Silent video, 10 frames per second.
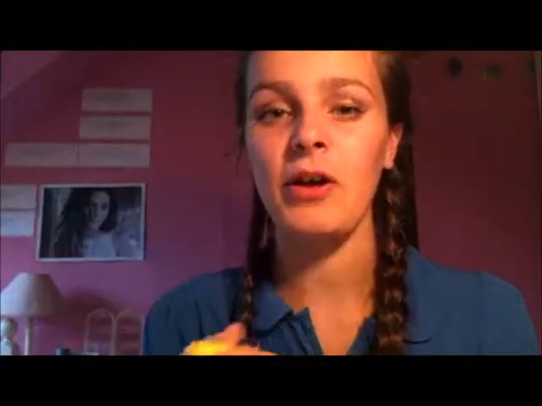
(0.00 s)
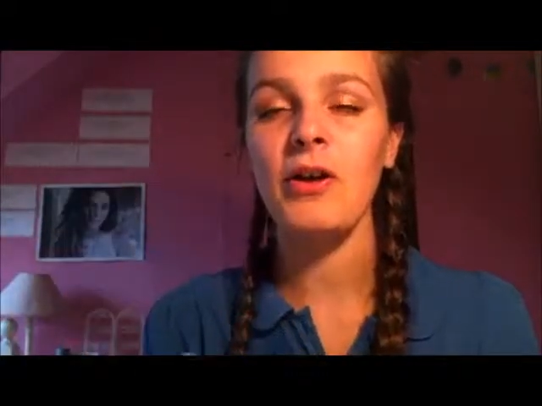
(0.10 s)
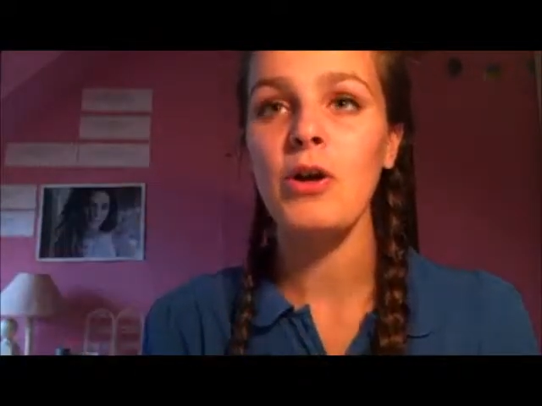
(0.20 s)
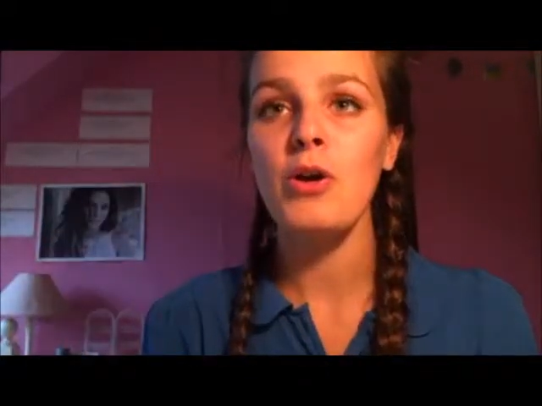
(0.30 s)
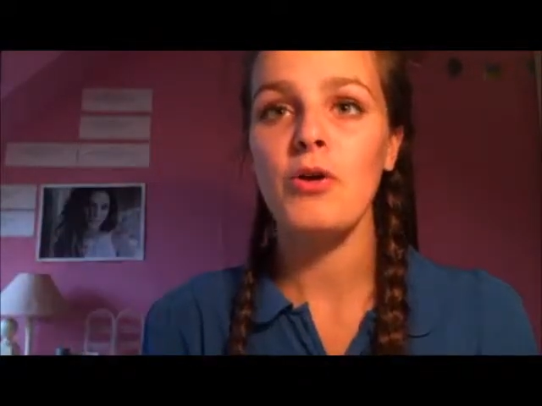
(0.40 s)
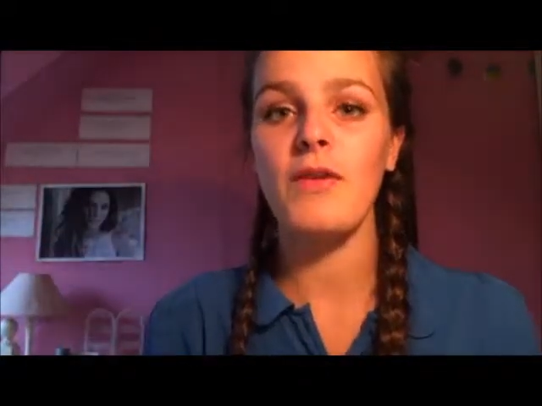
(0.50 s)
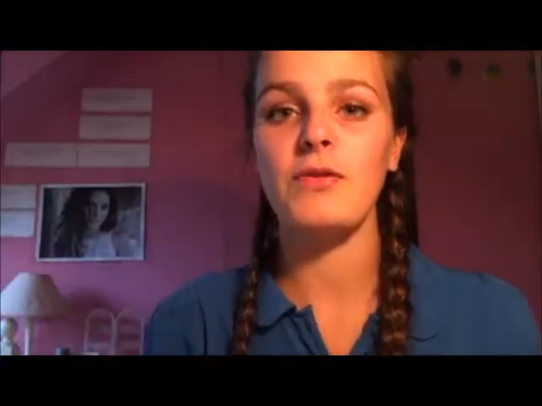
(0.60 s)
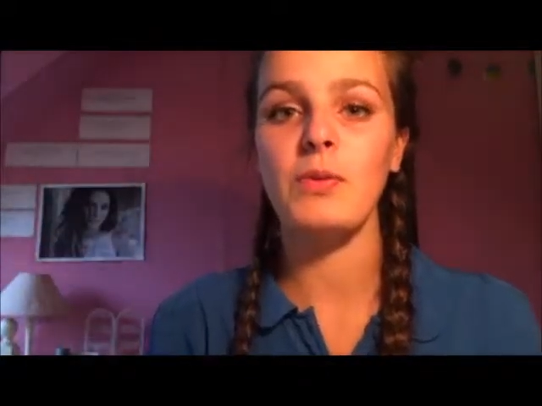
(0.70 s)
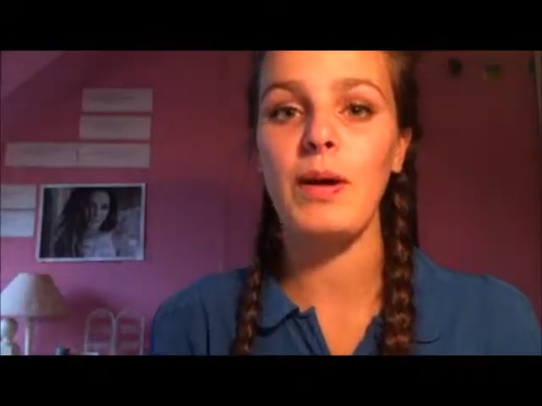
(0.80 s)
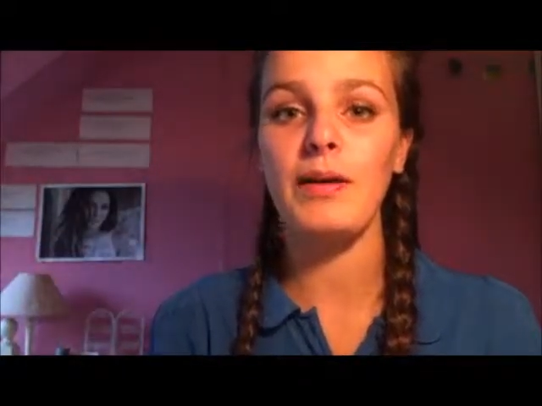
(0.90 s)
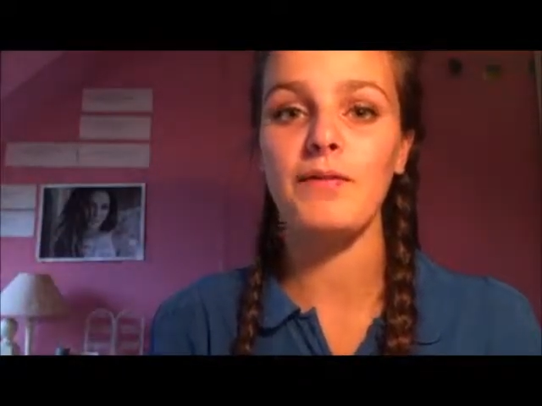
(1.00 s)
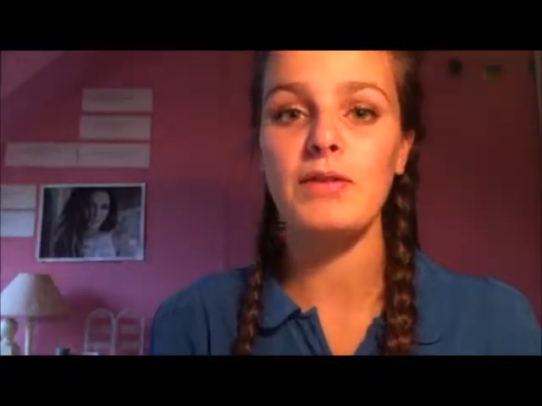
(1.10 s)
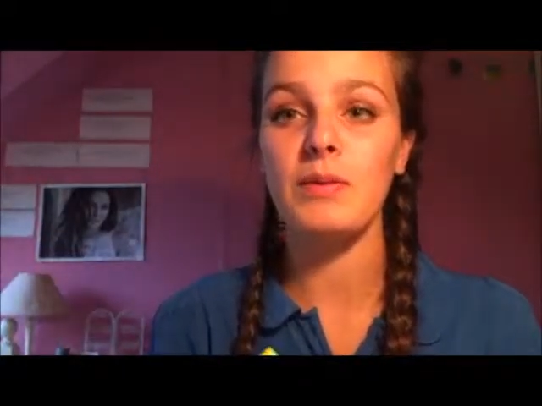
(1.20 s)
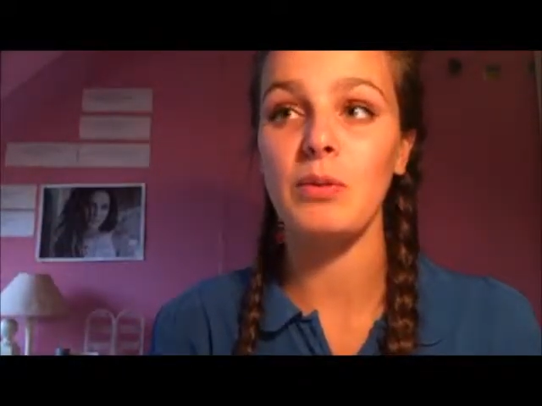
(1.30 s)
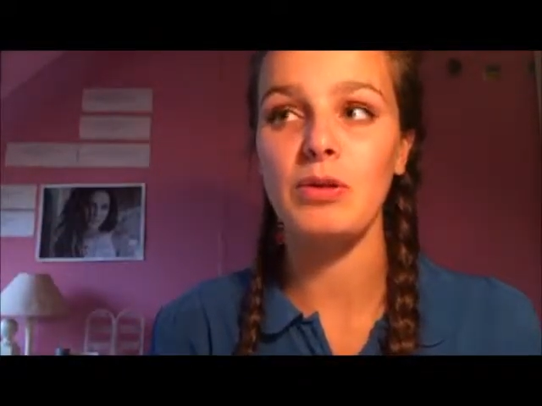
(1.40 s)
or I have to wait
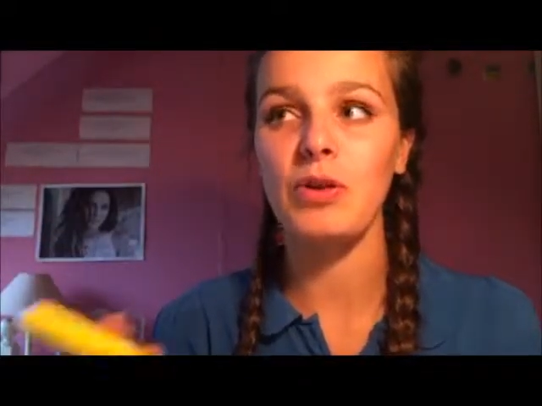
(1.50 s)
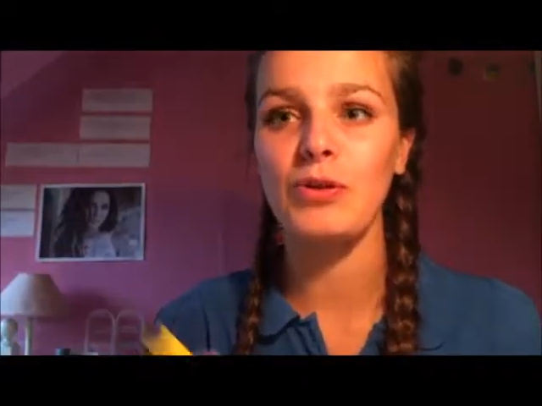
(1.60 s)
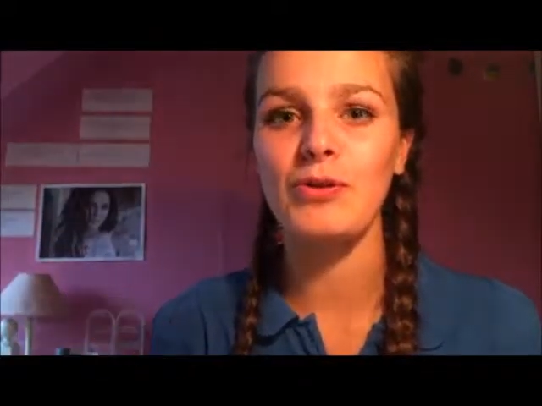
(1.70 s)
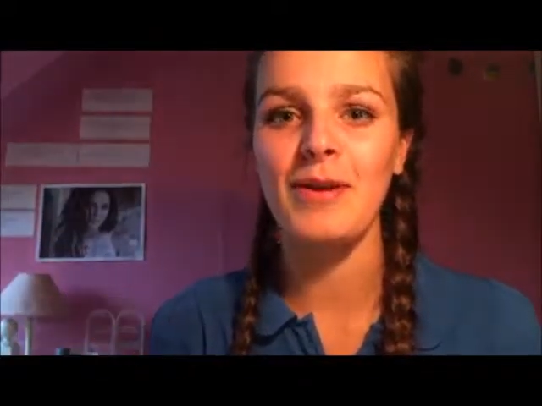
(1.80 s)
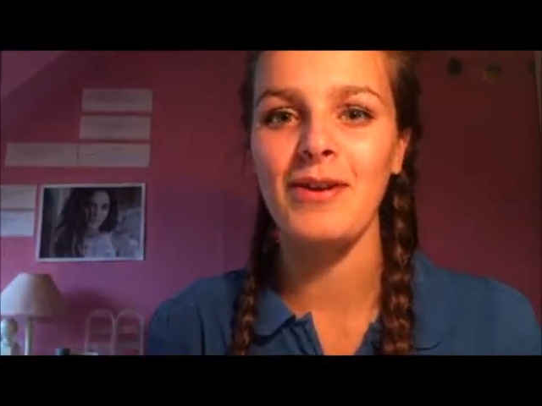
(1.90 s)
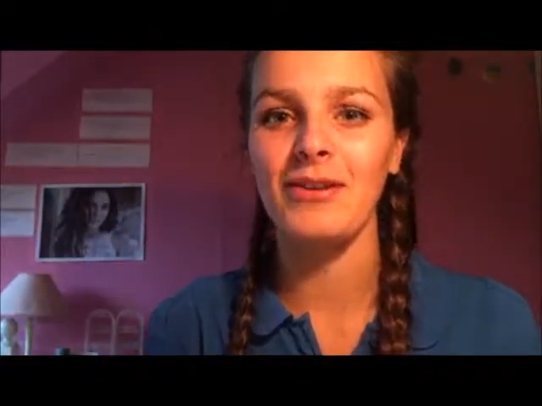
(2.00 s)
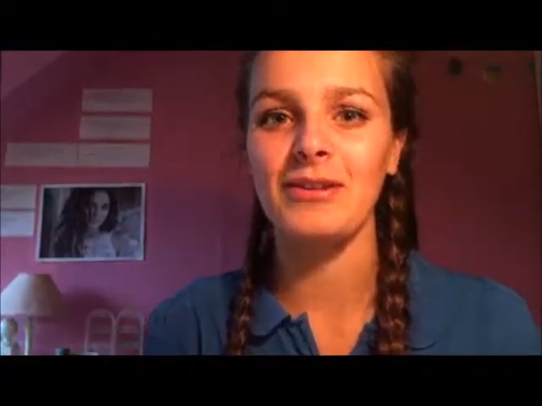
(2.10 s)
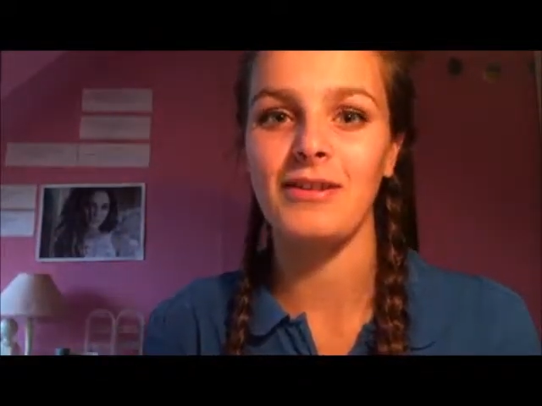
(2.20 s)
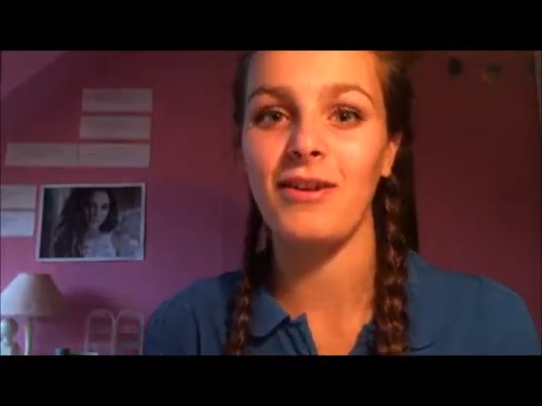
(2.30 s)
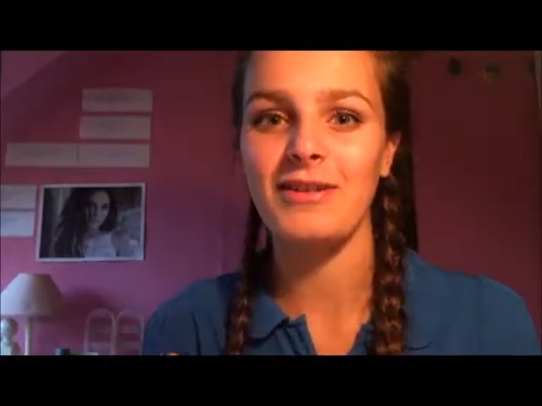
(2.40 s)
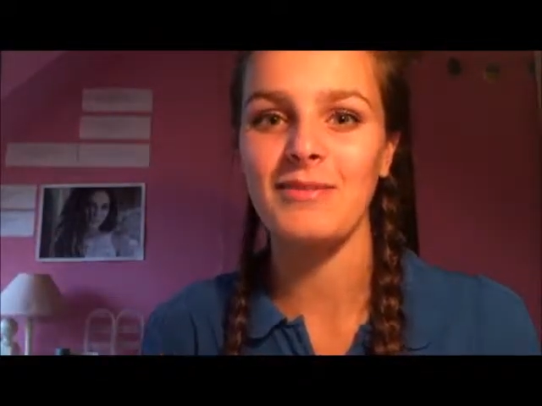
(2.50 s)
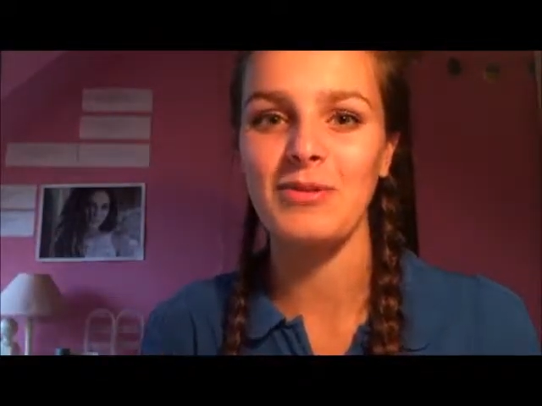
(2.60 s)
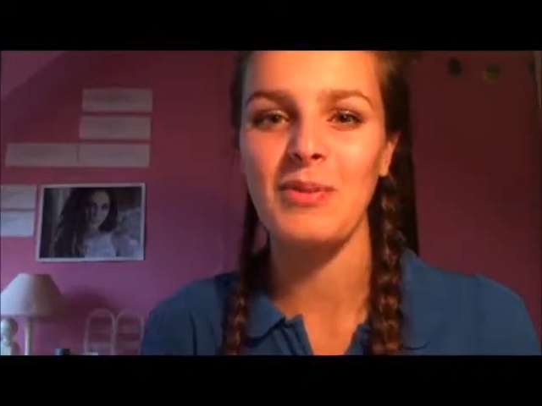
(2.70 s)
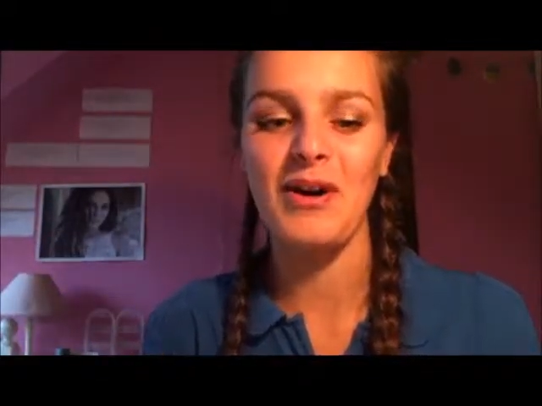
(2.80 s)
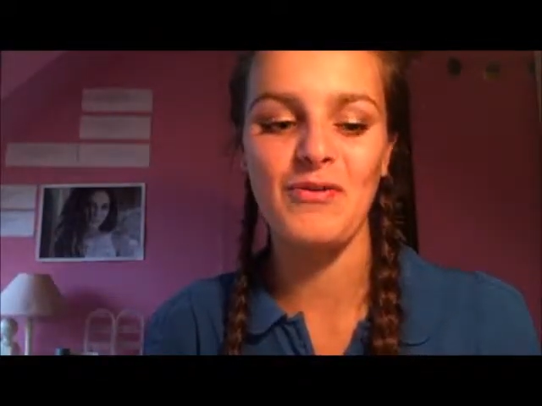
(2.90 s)
for someone to go to America and ask them
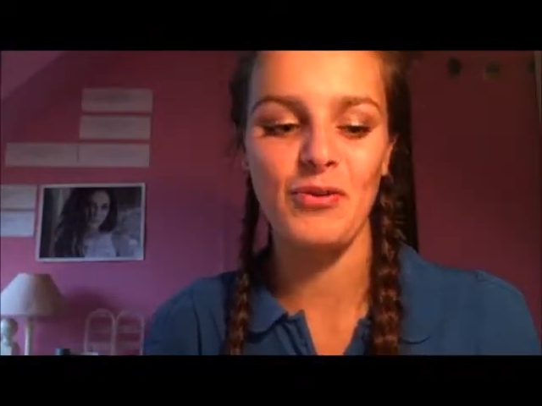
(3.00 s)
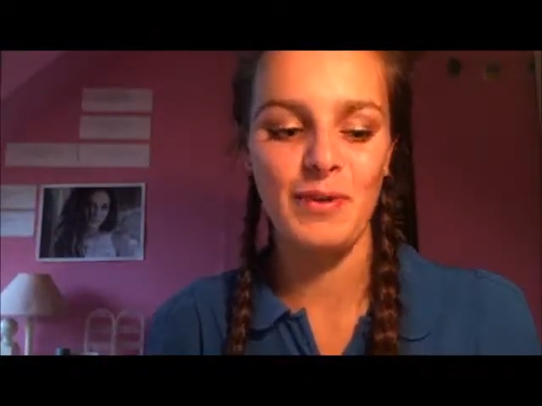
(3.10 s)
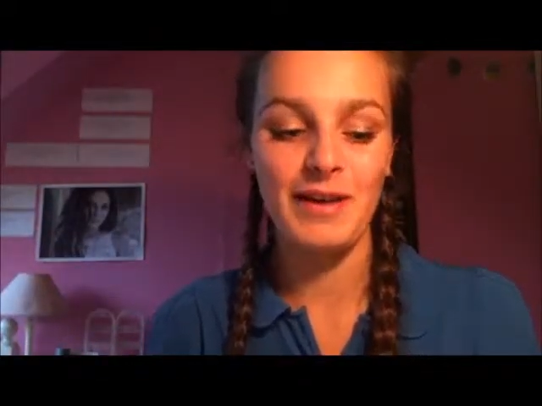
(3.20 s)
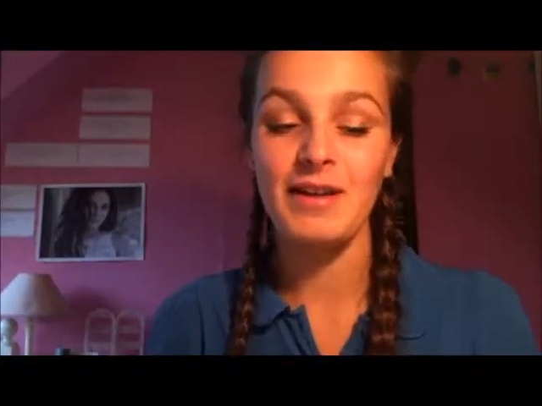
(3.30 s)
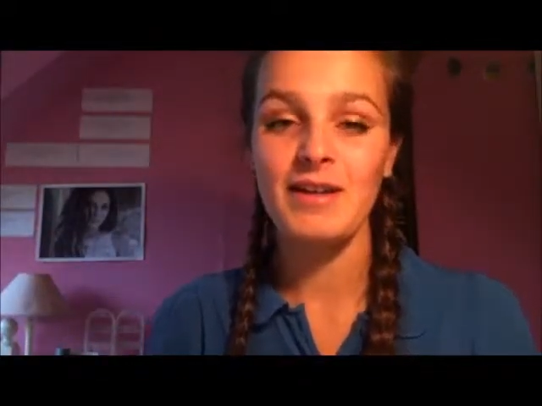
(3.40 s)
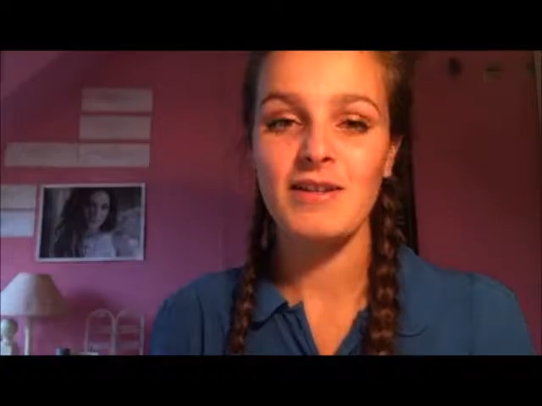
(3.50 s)
to buy it for me.